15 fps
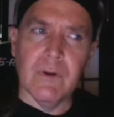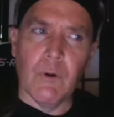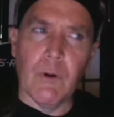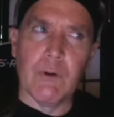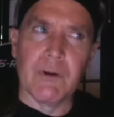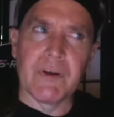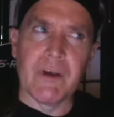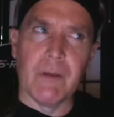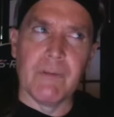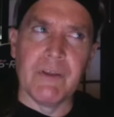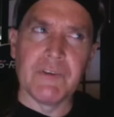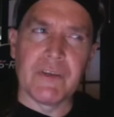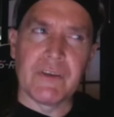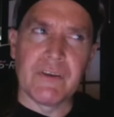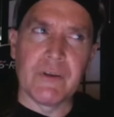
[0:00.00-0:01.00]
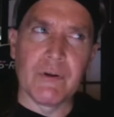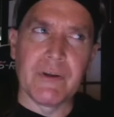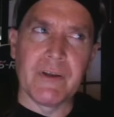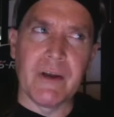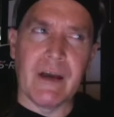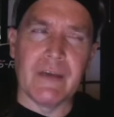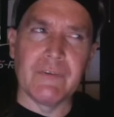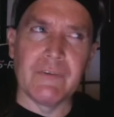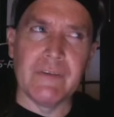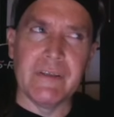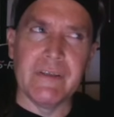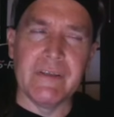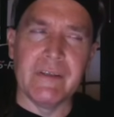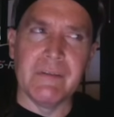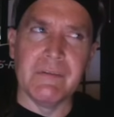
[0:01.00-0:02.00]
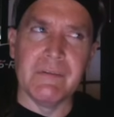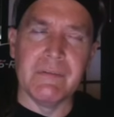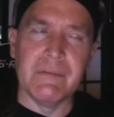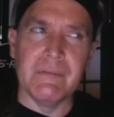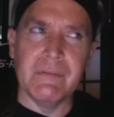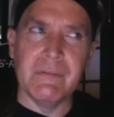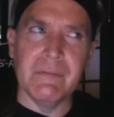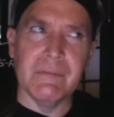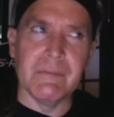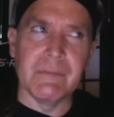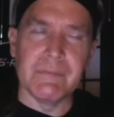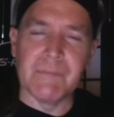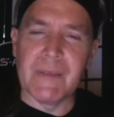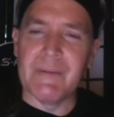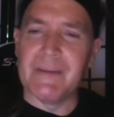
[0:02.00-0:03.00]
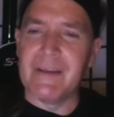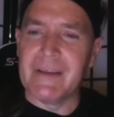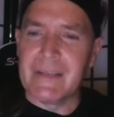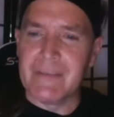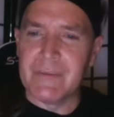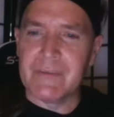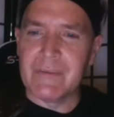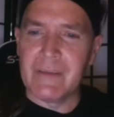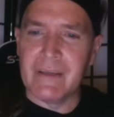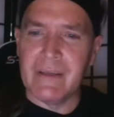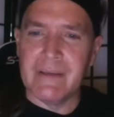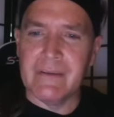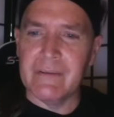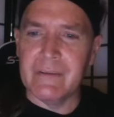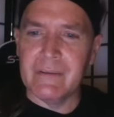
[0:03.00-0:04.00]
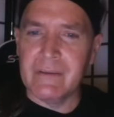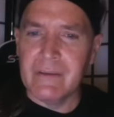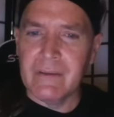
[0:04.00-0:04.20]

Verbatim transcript: only a combination of curiosity and maybe naivete.